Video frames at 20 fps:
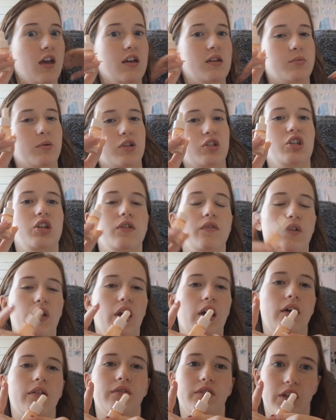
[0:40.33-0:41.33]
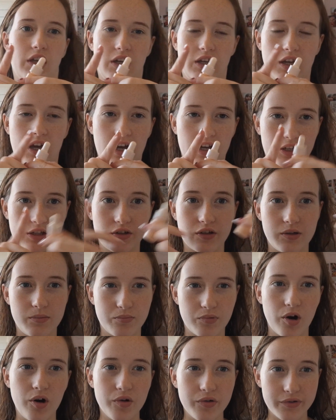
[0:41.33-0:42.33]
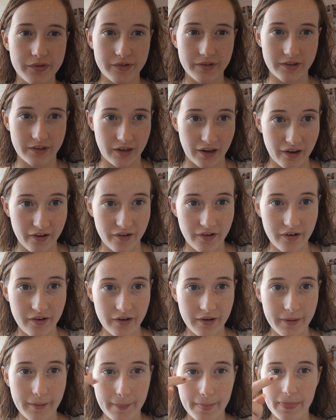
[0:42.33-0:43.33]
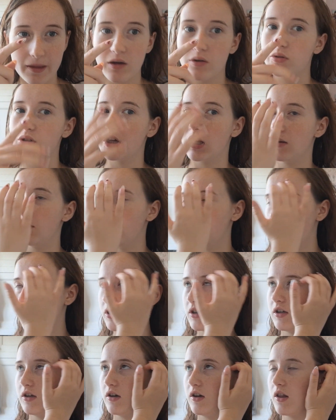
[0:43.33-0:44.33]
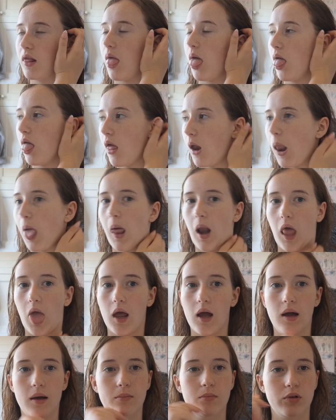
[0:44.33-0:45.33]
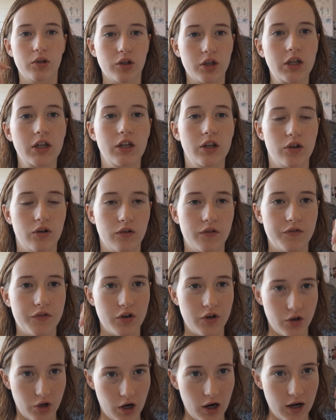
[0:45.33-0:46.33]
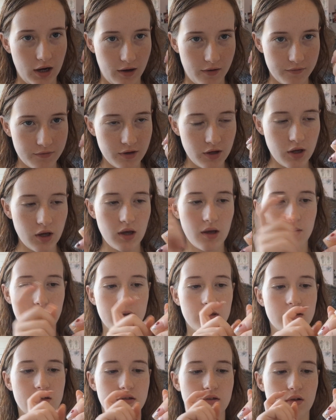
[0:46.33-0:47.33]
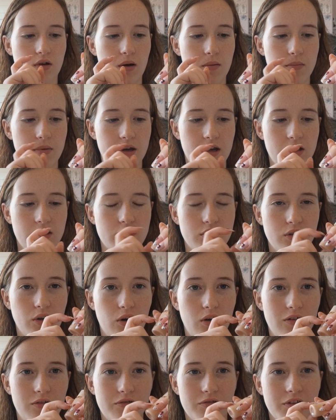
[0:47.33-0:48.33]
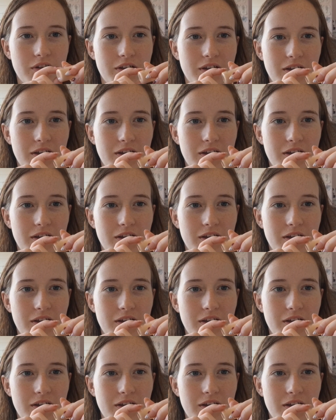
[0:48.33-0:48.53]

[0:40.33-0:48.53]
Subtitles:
especially if you have like acne prone skin, which I'm lucky enough to not have. This is a combination of